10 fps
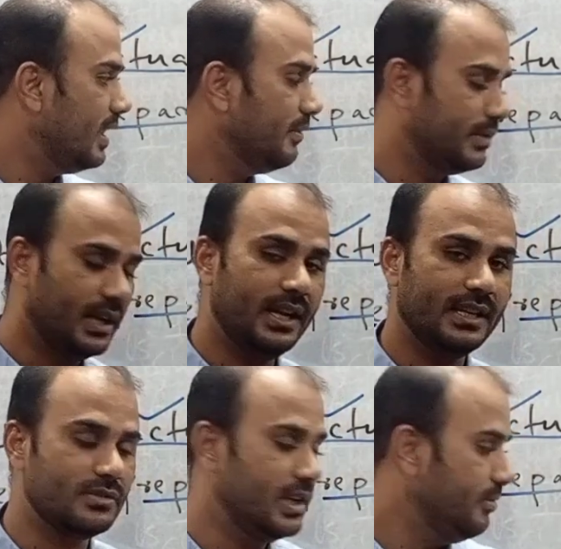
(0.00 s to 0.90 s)

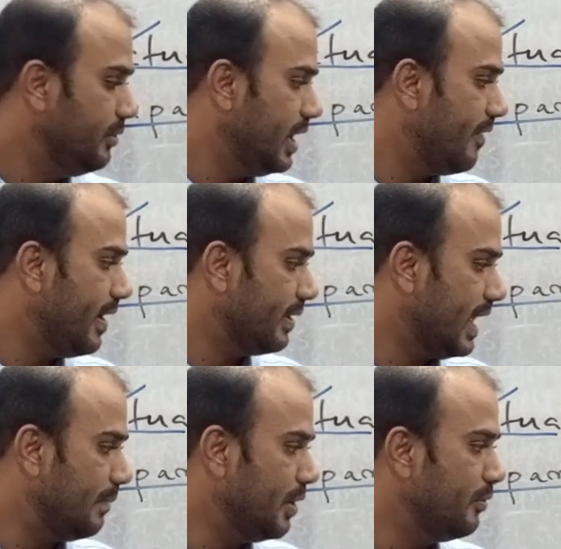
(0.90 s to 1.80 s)
subject, main verbs,
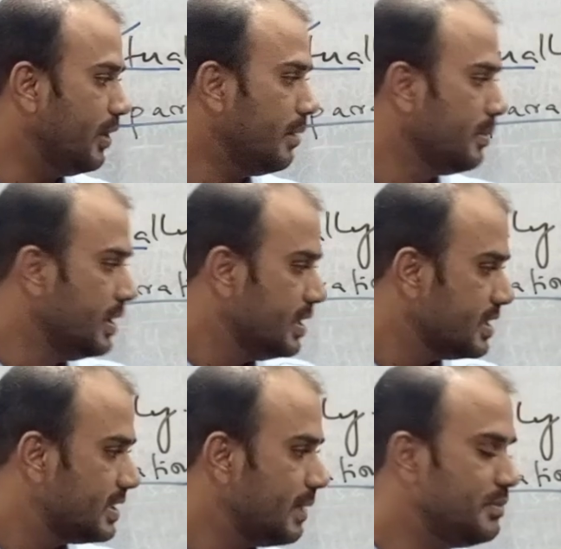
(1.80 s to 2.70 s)
and then we
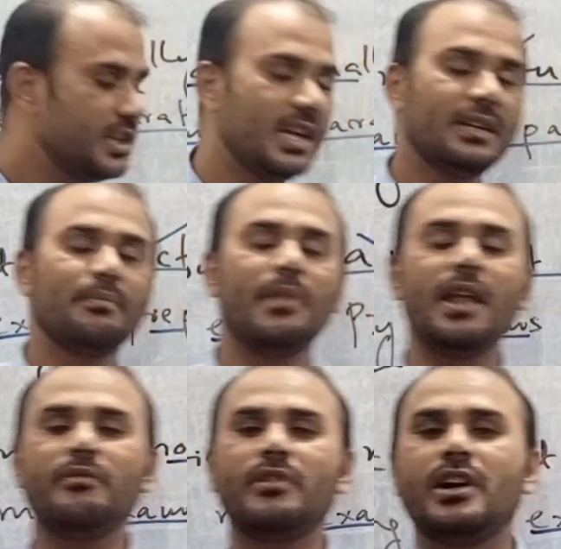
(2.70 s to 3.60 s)
have a object
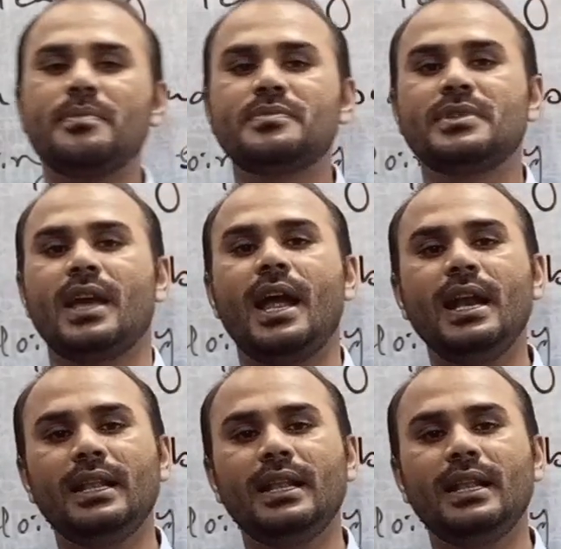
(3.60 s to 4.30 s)
plus question mark.